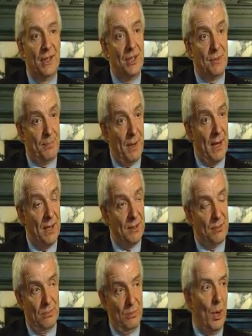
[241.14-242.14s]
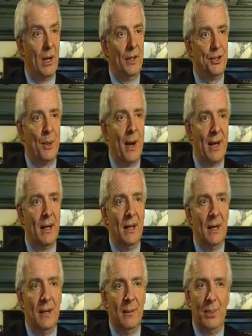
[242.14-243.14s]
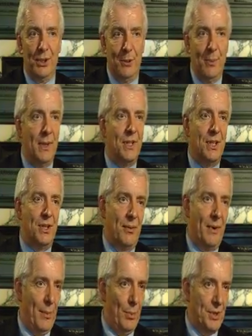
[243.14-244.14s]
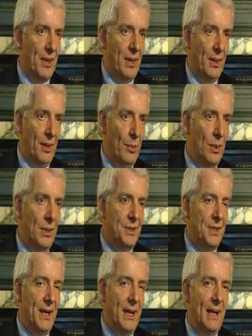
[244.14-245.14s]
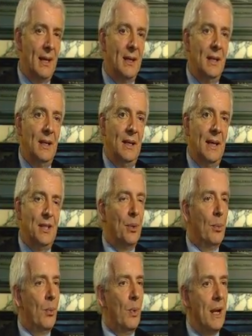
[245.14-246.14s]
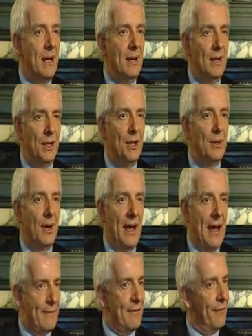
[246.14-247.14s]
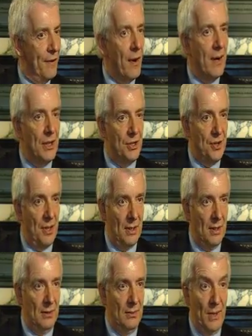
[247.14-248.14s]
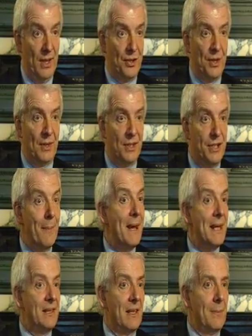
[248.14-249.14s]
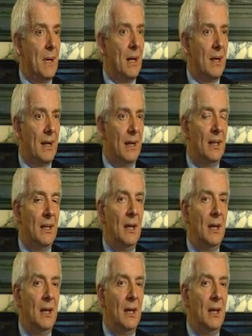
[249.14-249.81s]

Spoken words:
and this plays well to our possibilities around what's going on in the world today, is that we in the UK have a very strong, one of the strongest domestic market,